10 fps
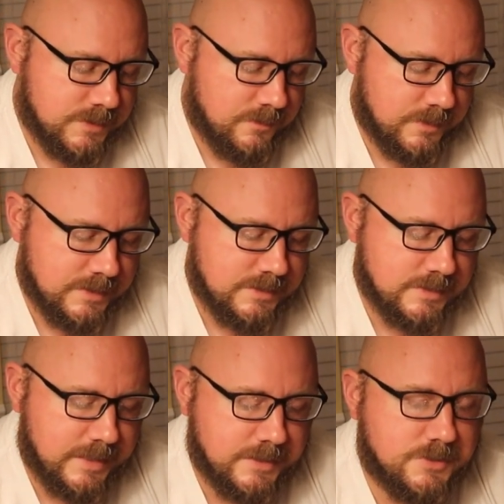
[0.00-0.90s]
So this
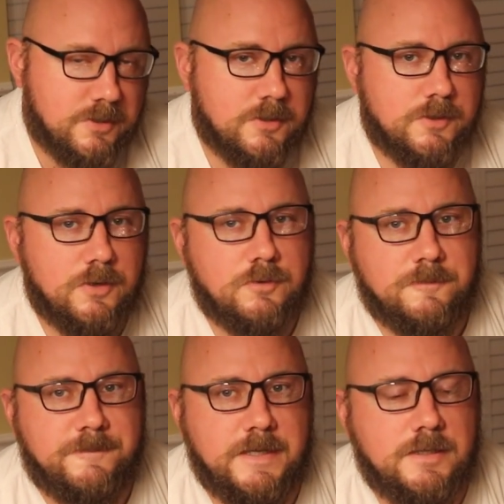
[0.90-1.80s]
is a starter
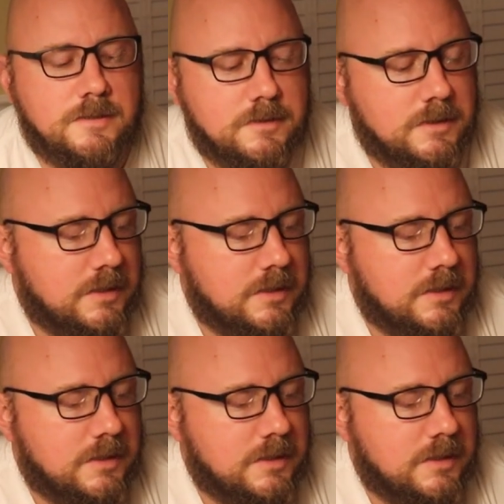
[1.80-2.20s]
grower feed.